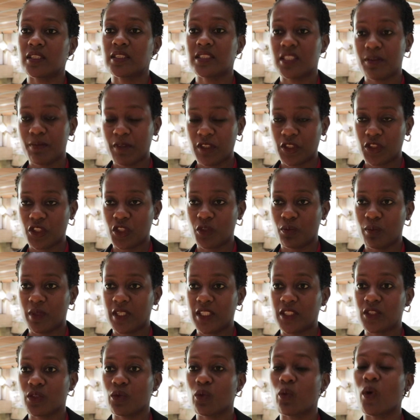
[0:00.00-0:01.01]
TB
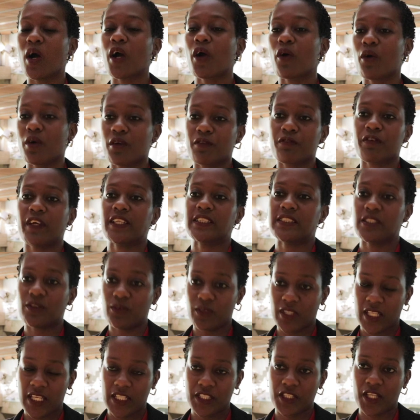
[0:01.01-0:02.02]
treatment who are co-infected
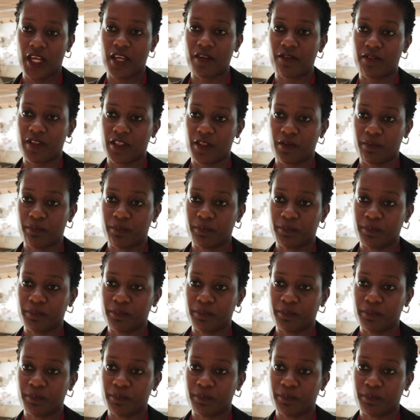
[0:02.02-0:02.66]
with HIV.